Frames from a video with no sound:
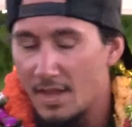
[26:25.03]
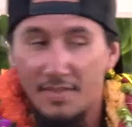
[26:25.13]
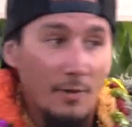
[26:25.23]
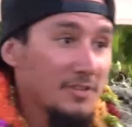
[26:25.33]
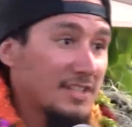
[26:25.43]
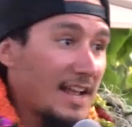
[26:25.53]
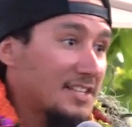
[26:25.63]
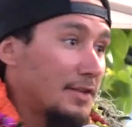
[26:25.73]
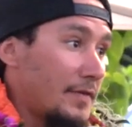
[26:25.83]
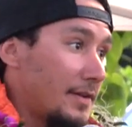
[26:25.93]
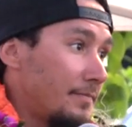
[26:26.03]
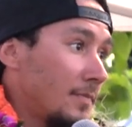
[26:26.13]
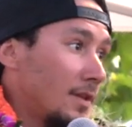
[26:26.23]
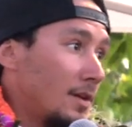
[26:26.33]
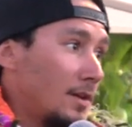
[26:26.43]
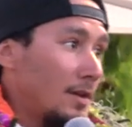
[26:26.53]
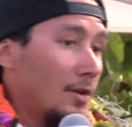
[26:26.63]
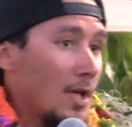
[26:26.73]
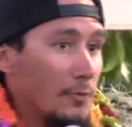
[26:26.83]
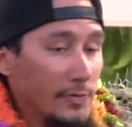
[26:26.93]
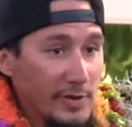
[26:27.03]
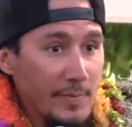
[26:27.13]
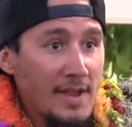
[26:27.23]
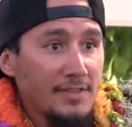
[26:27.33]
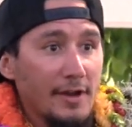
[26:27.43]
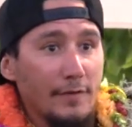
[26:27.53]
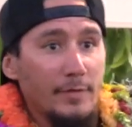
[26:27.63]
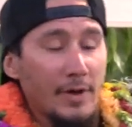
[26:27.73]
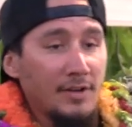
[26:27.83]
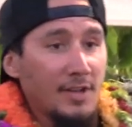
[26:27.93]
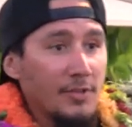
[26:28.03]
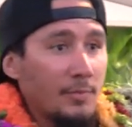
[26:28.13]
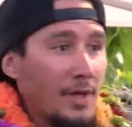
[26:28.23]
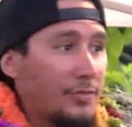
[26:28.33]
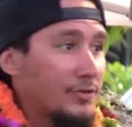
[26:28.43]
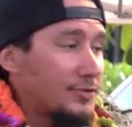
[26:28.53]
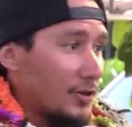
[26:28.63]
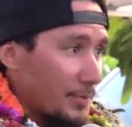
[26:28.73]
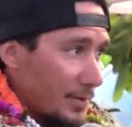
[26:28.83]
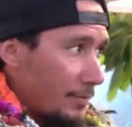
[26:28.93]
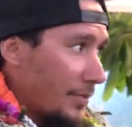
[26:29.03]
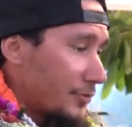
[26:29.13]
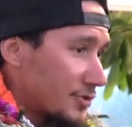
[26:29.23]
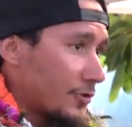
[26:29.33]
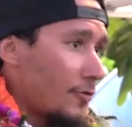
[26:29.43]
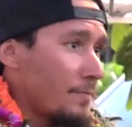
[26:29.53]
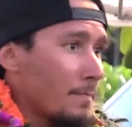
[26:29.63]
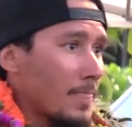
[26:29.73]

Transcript: And that was the last of it. We remained there for about another month or, or month or so.